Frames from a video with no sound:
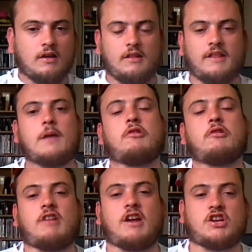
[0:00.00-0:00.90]
Linear
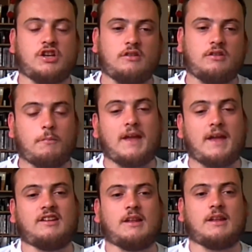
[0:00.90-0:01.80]
progression
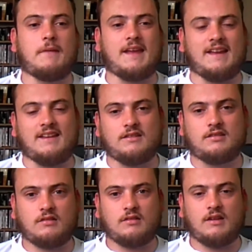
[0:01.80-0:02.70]
basically means
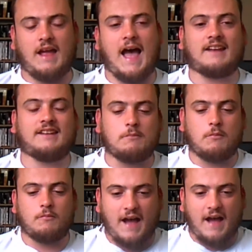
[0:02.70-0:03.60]
adding
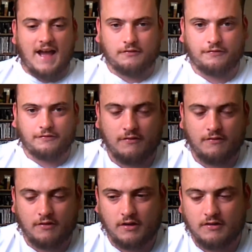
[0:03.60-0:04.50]

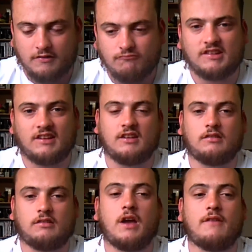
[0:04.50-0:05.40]
further resistance
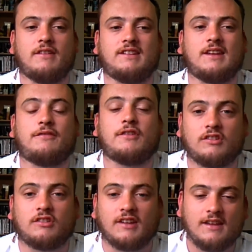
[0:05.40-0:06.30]
and further
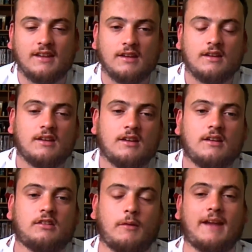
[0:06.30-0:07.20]
difficulty
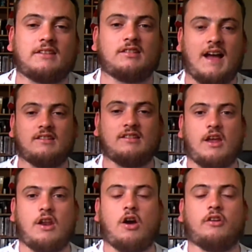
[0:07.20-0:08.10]
to exercise
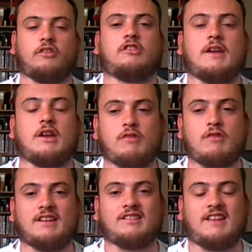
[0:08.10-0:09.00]
in order to
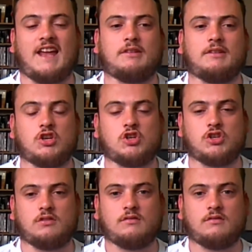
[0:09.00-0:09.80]
increase the adaptation.